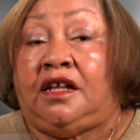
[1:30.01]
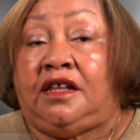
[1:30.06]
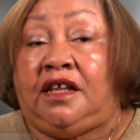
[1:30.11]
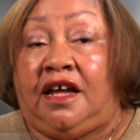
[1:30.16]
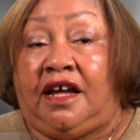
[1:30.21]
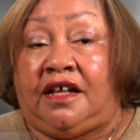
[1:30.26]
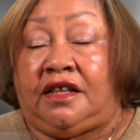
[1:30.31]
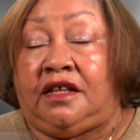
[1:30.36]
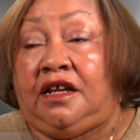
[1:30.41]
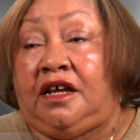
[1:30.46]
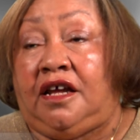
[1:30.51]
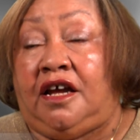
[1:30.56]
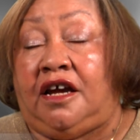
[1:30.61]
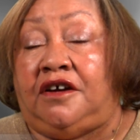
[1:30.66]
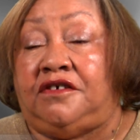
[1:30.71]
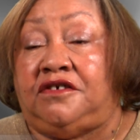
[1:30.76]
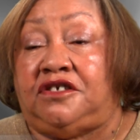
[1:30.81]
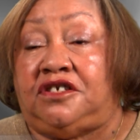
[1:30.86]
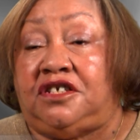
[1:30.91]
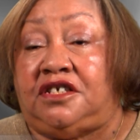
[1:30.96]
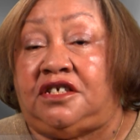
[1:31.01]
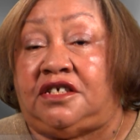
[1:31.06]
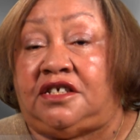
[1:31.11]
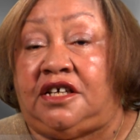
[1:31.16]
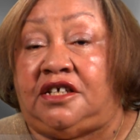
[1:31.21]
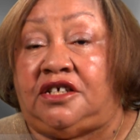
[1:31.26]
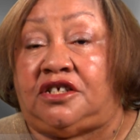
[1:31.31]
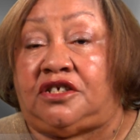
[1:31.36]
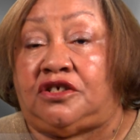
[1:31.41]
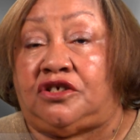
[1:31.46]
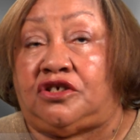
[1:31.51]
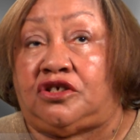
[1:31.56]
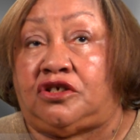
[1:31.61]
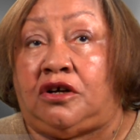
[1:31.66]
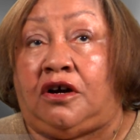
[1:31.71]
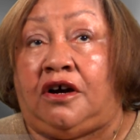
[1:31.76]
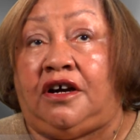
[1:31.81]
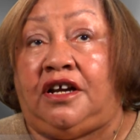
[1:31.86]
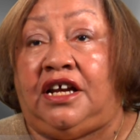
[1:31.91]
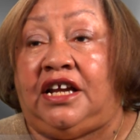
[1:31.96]
The Ethnic Heritage Center
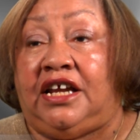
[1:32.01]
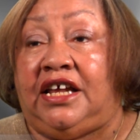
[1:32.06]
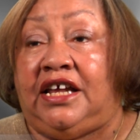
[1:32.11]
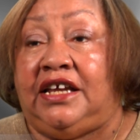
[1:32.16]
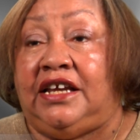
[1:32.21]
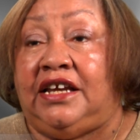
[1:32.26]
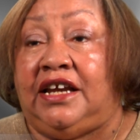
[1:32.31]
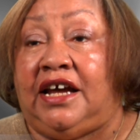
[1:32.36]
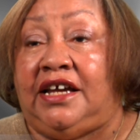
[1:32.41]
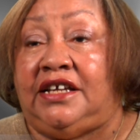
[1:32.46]
started in